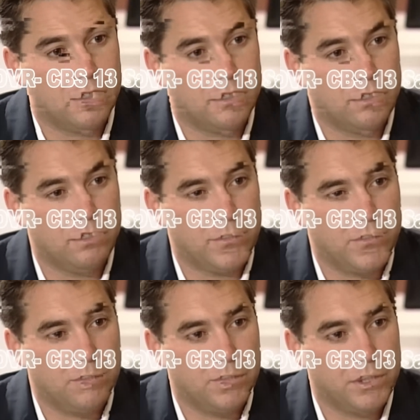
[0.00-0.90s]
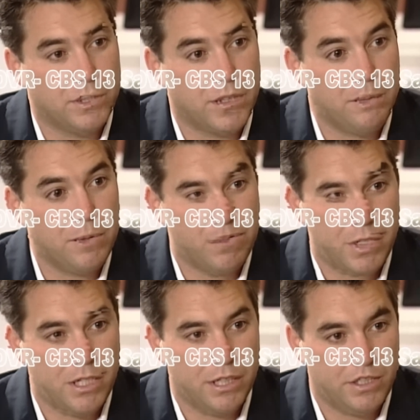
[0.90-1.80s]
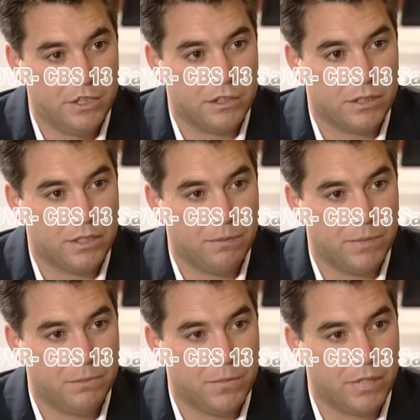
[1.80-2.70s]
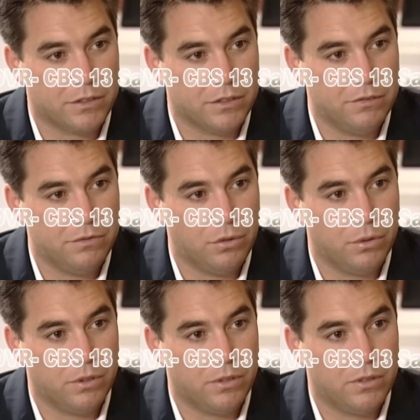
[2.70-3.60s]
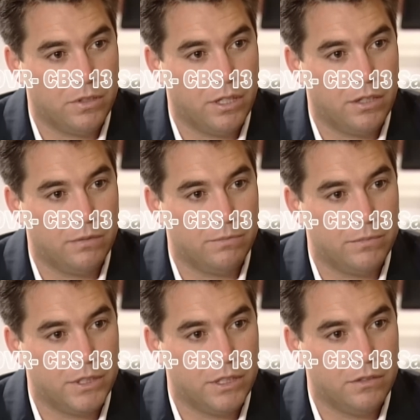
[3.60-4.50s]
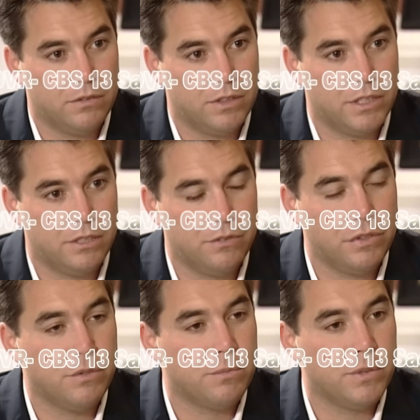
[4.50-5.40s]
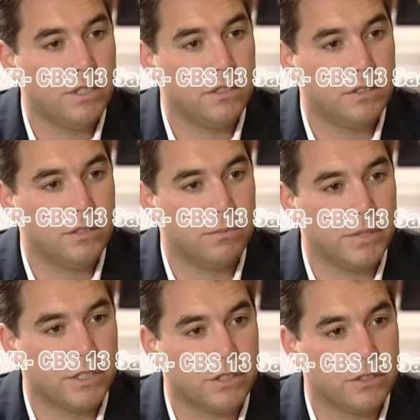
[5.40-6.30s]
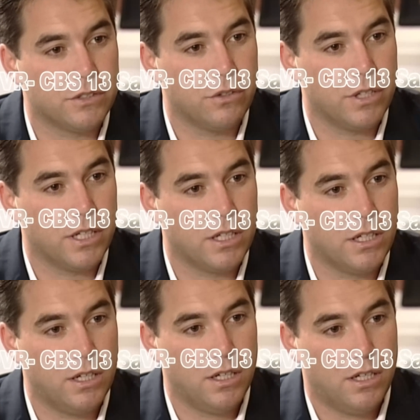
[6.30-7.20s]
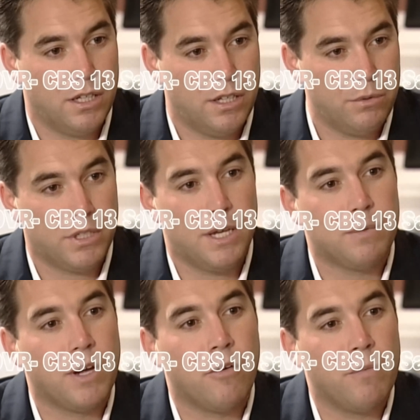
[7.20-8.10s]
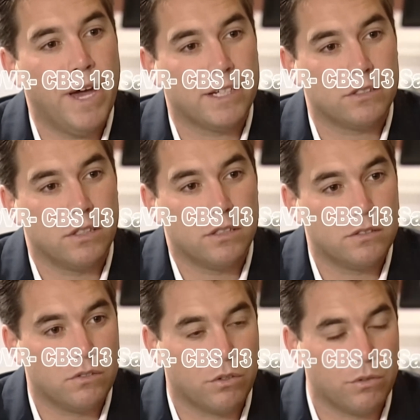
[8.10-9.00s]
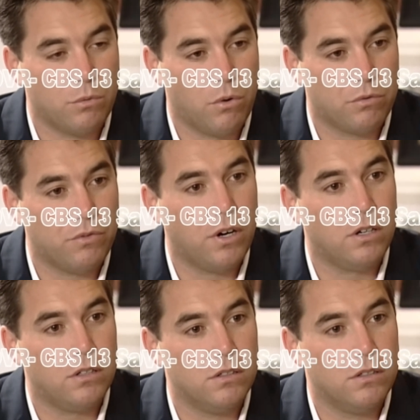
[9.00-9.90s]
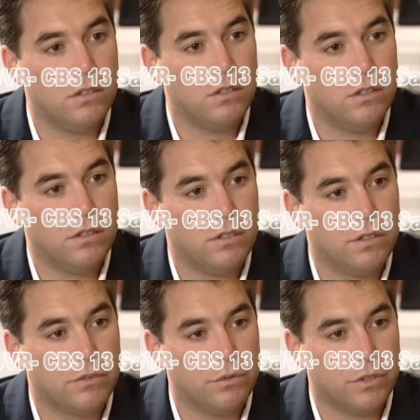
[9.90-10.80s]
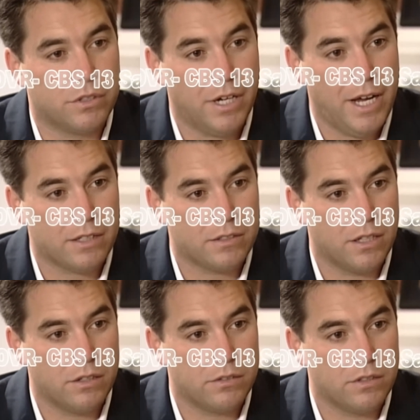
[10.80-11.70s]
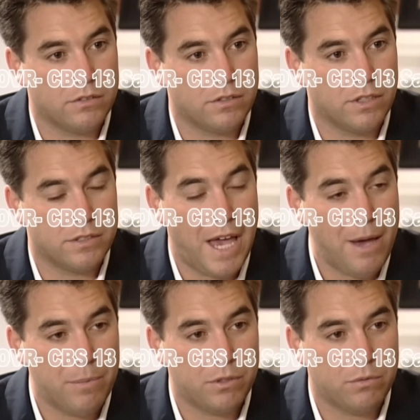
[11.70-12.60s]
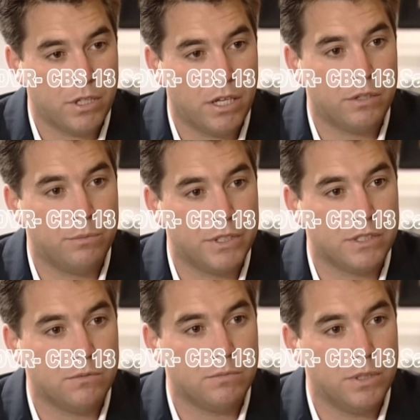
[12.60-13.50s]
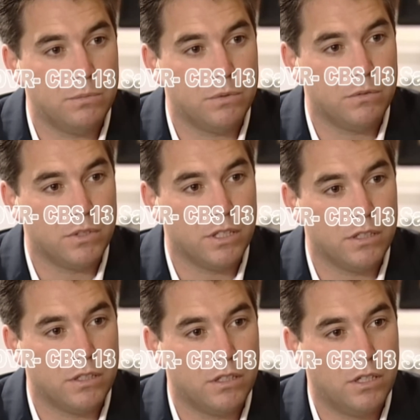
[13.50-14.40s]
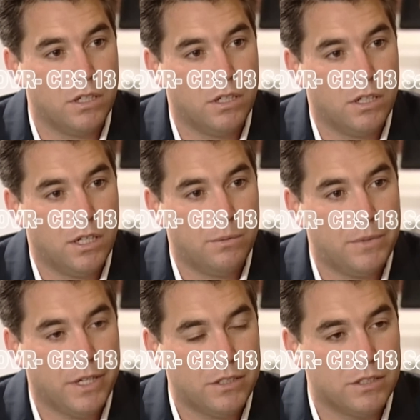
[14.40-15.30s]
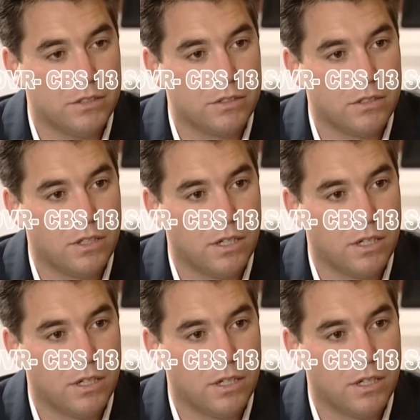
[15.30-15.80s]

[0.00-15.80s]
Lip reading: to media, but to keep the media here, to keep them hungry for, an interview with me or a picture, so that they would keep coming back, so this story won't fall through the cracks as it has happened with other missing people, with other abductions.